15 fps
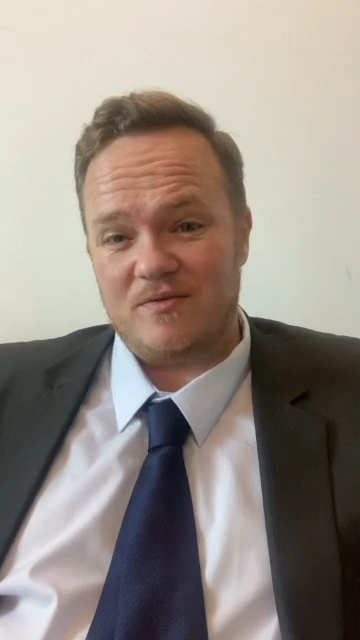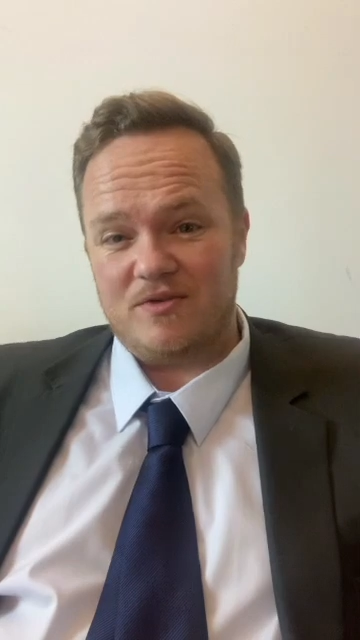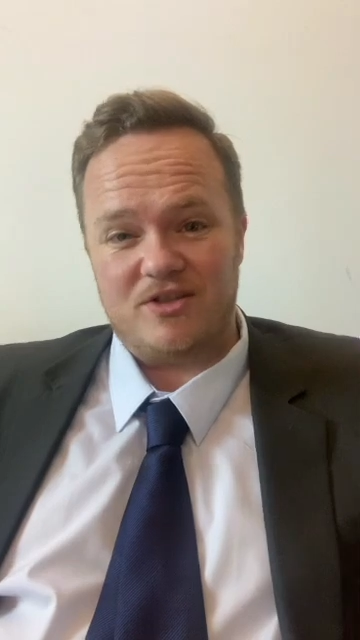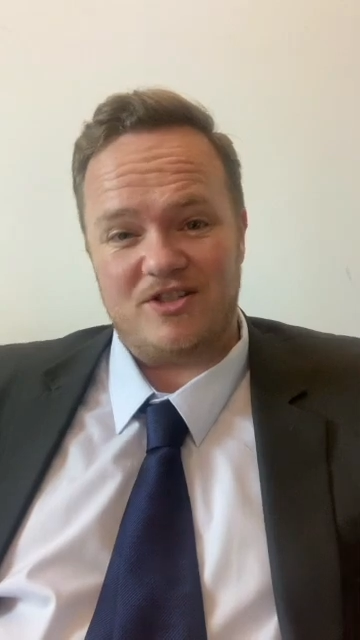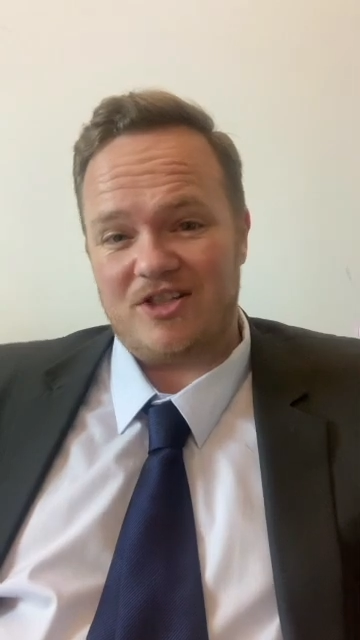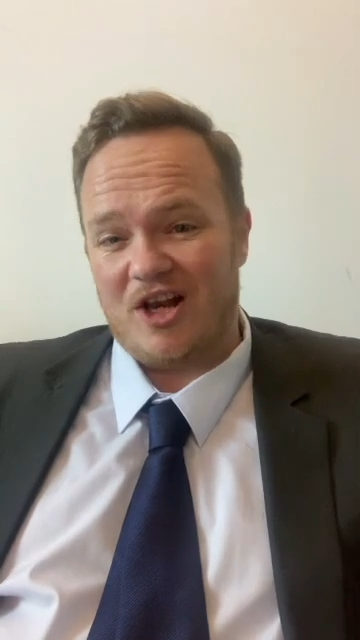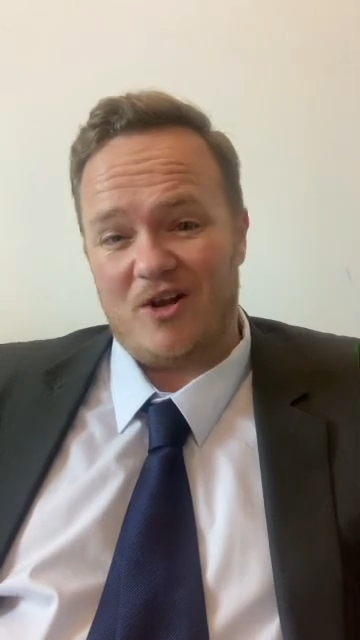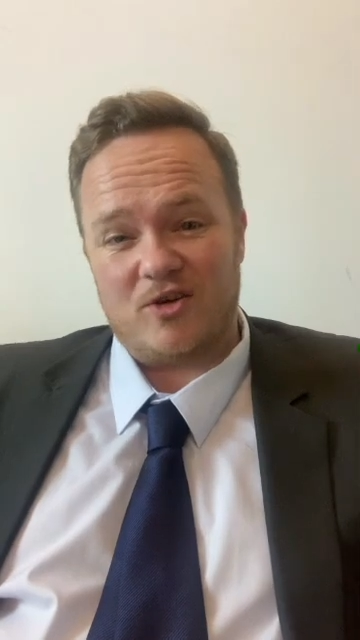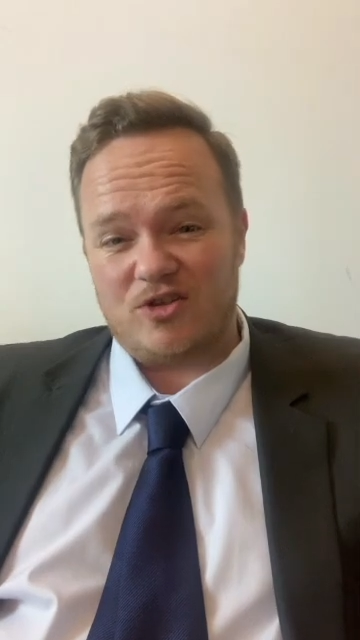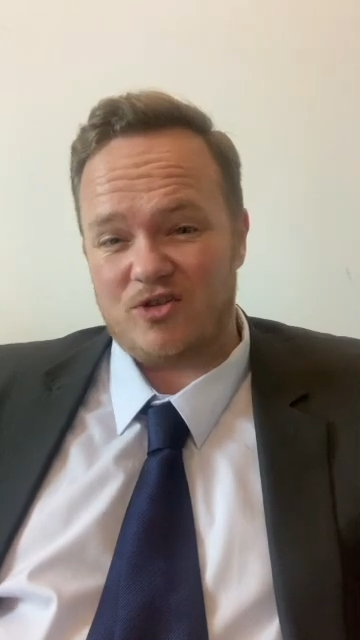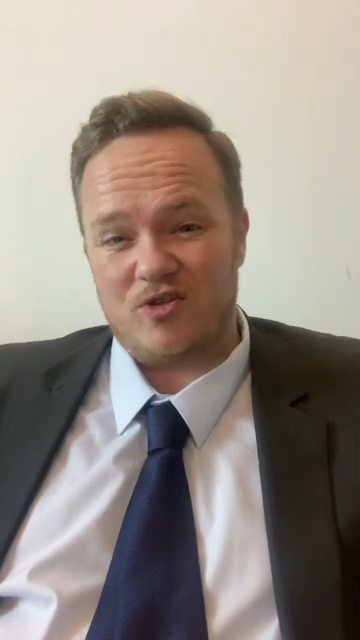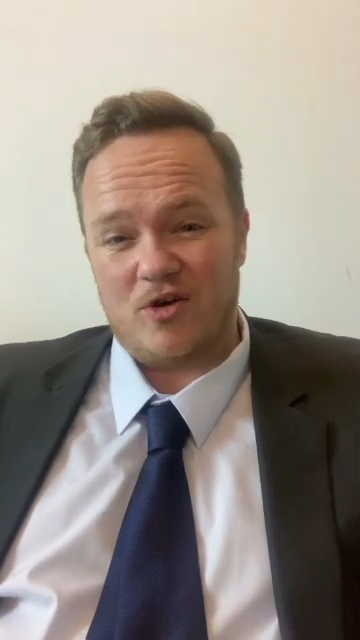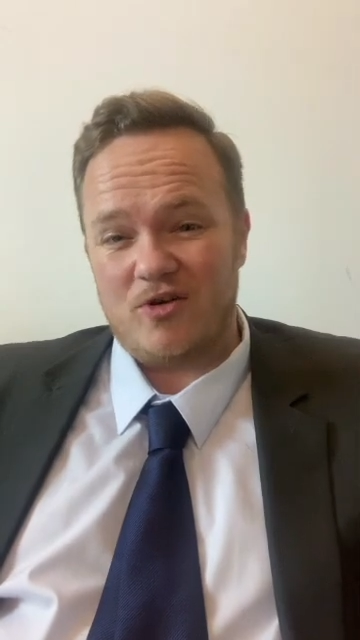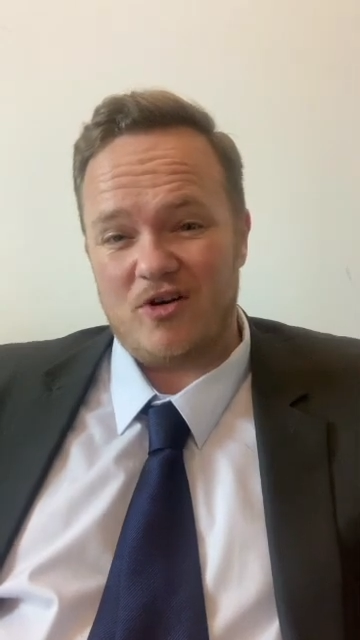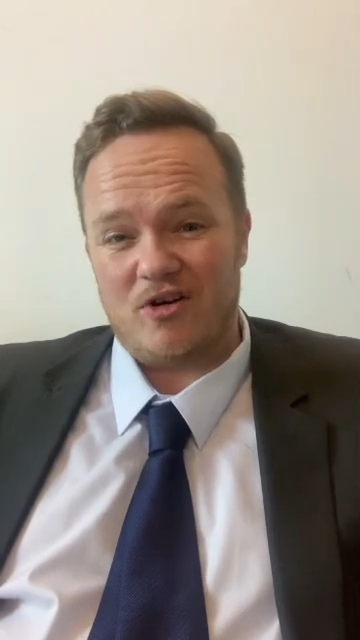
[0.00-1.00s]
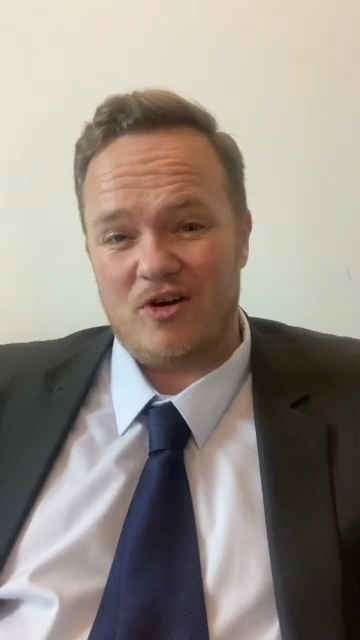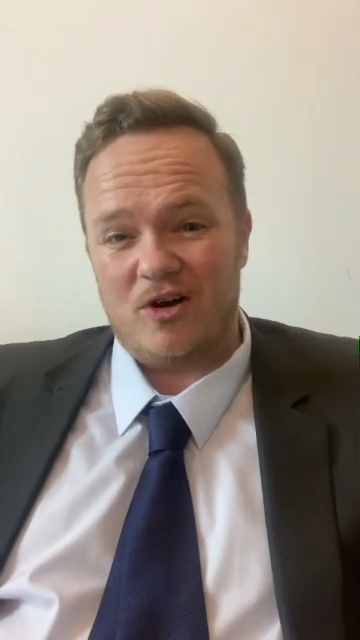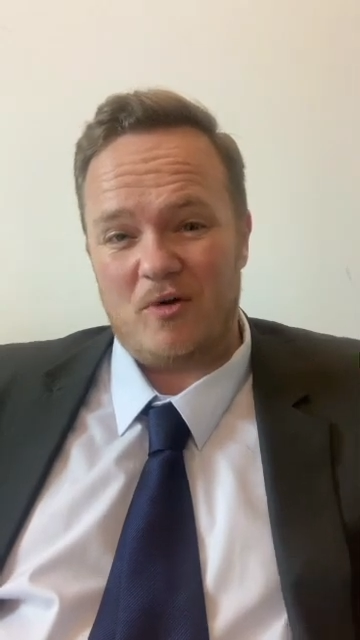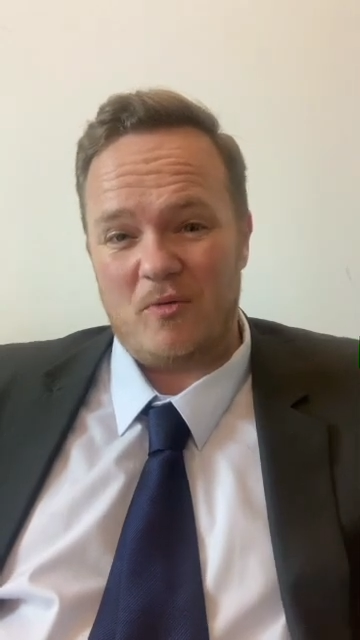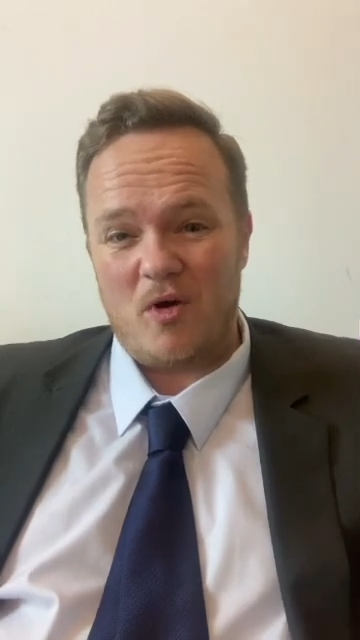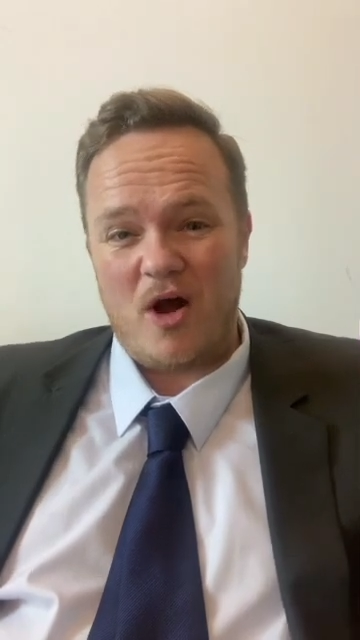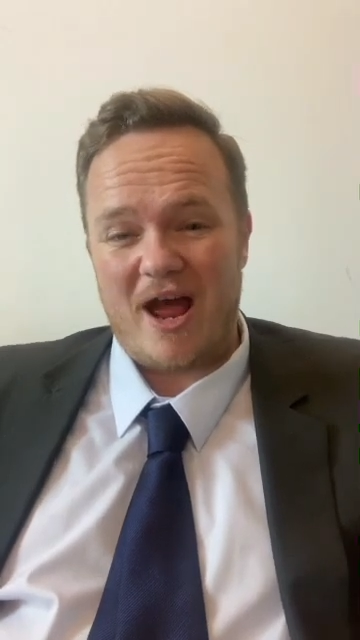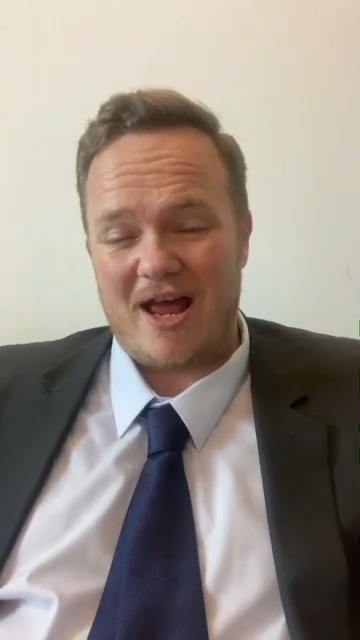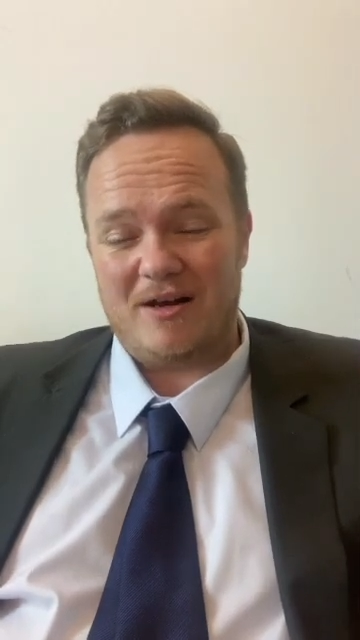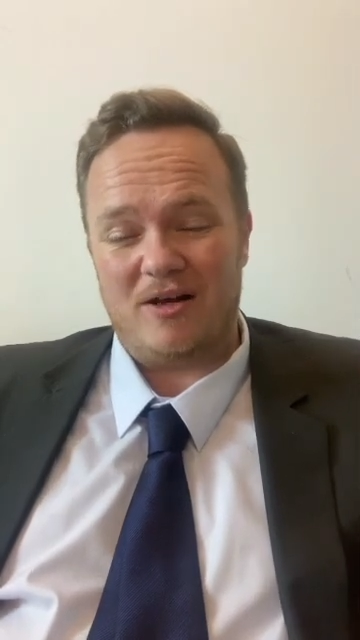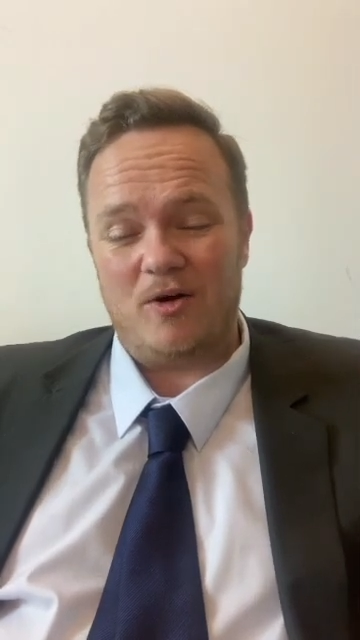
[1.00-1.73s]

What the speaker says: were just a lot stronger, had a